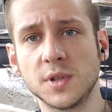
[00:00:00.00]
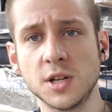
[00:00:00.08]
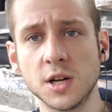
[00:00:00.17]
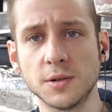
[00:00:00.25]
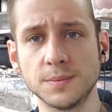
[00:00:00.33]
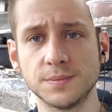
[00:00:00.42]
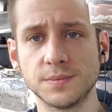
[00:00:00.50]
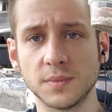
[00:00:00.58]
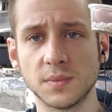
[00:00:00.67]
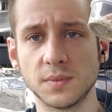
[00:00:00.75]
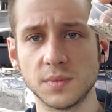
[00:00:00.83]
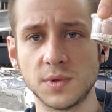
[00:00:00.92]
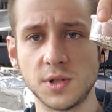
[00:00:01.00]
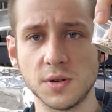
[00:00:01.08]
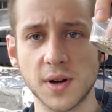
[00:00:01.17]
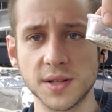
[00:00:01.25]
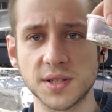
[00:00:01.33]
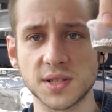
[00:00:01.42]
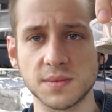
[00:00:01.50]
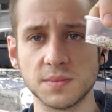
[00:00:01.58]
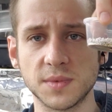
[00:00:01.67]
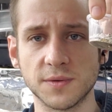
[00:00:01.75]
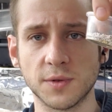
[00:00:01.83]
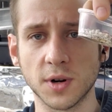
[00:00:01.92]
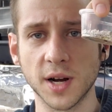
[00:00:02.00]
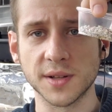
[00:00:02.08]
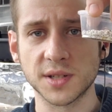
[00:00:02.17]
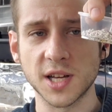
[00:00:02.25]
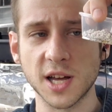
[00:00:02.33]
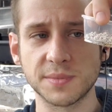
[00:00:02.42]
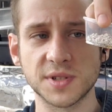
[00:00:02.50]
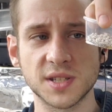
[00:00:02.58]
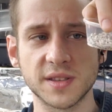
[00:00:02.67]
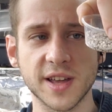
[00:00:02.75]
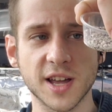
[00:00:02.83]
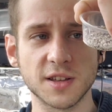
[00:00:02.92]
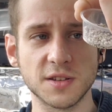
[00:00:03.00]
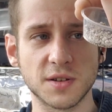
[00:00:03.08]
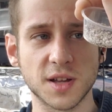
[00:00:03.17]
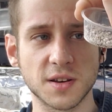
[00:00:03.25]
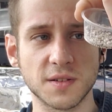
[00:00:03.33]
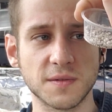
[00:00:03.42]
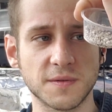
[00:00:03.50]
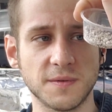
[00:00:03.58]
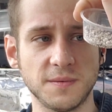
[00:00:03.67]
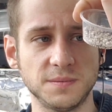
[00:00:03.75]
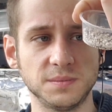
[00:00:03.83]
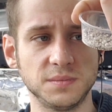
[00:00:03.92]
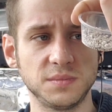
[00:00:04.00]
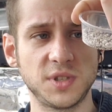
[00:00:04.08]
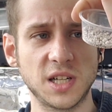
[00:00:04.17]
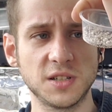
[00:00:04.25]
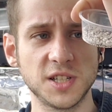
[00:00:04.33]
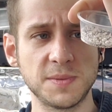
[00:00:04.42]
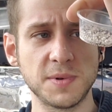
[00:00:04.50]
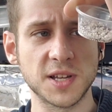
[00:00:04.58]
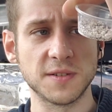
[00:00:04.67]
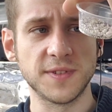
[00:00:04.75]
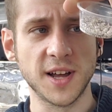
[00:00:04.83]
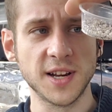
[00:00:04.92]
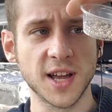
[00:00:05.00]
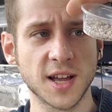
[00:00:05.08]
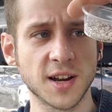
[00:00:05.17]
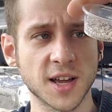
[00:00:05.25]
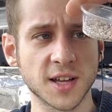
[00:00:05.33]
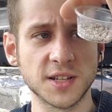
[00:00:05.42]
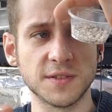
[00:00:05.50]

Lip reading: 2 ounce to 4 ounce cups that you can, generally speaking, find at